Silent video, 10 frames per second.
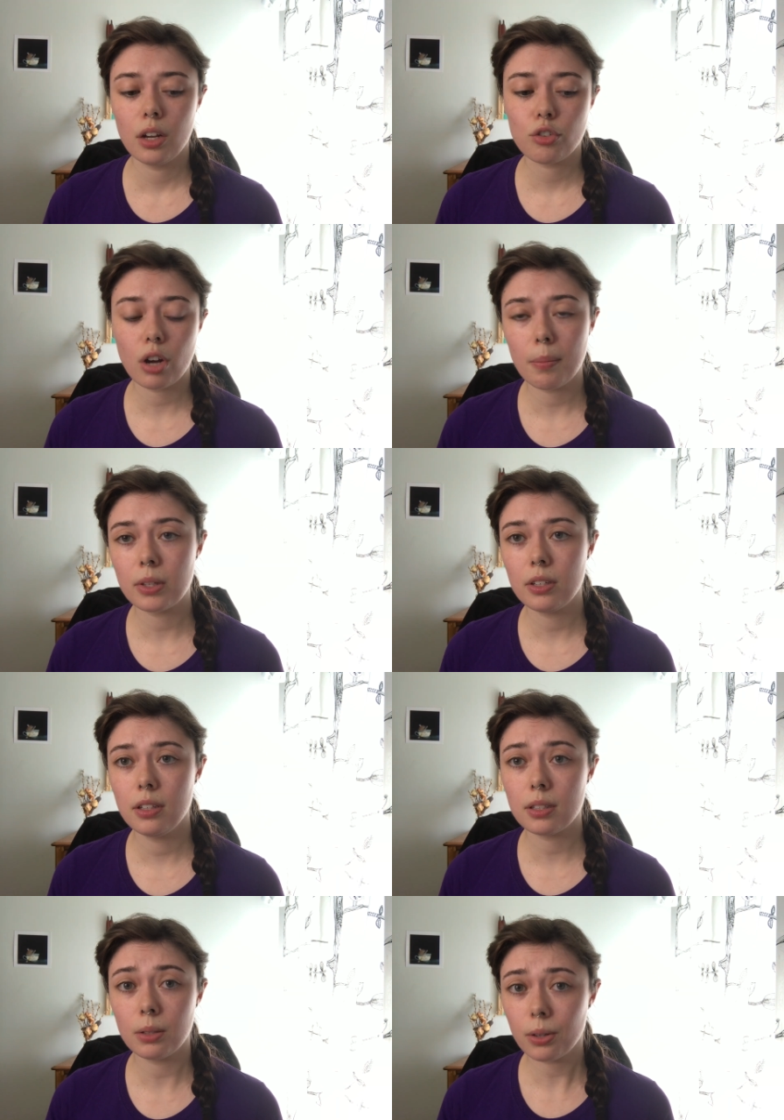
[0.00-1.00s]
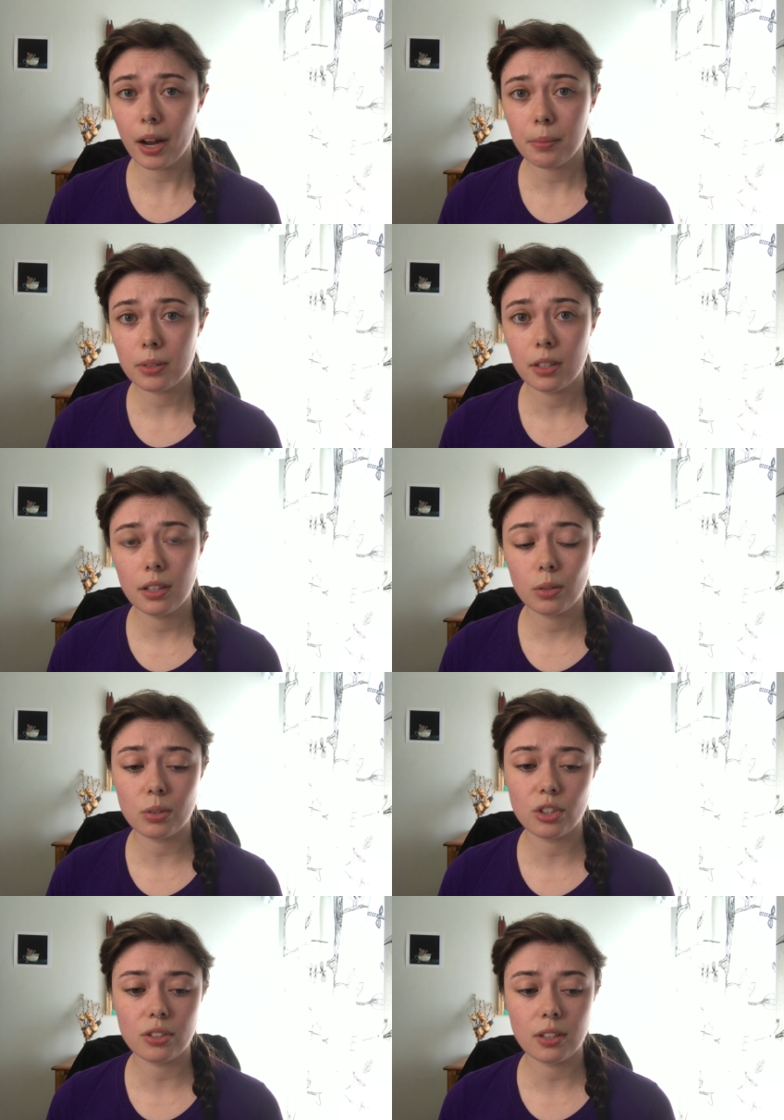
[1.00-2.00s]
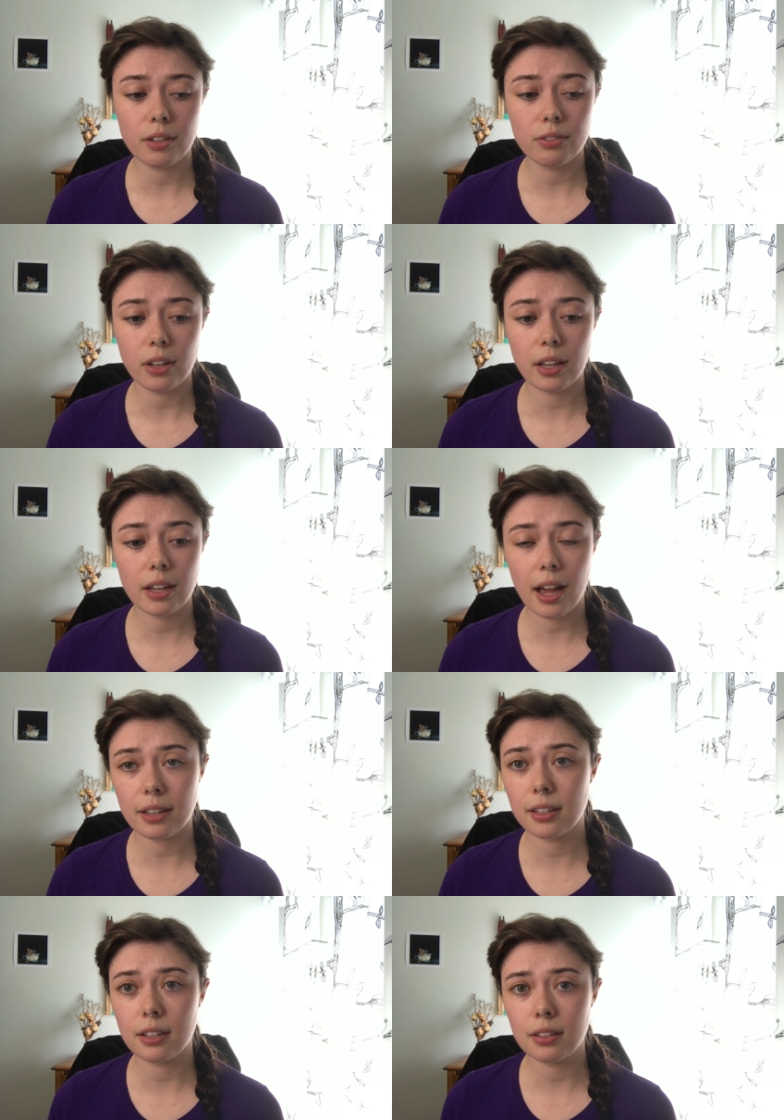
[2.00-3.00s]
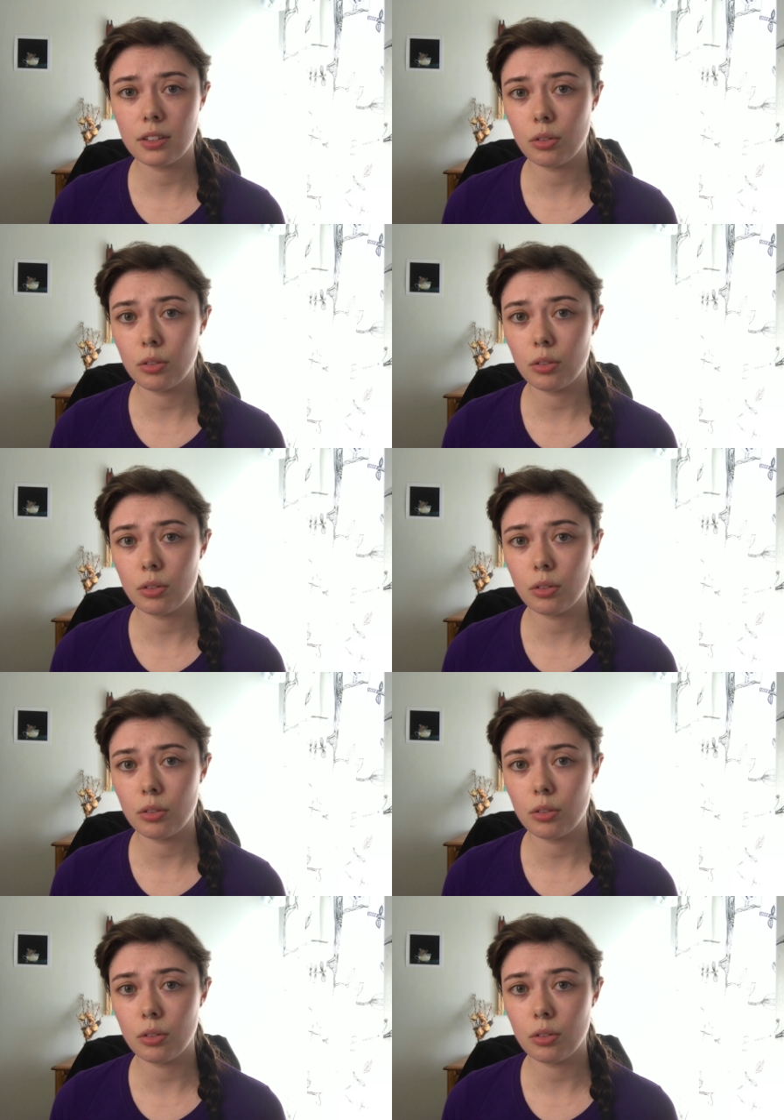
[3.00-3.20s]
trauma scenes and crime scenes, which is stuff like accidents,